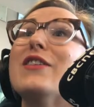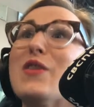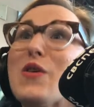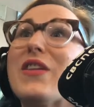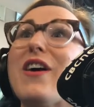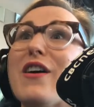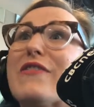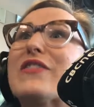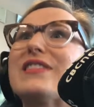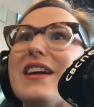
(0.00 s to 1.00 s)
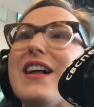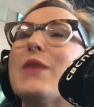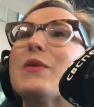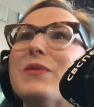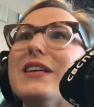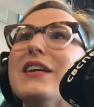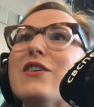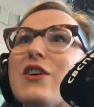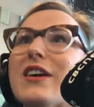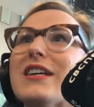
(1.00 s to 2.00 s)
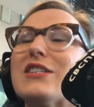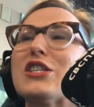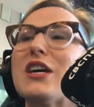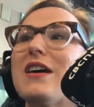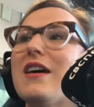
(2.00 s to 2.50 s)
No, they are for sale. And we really encourage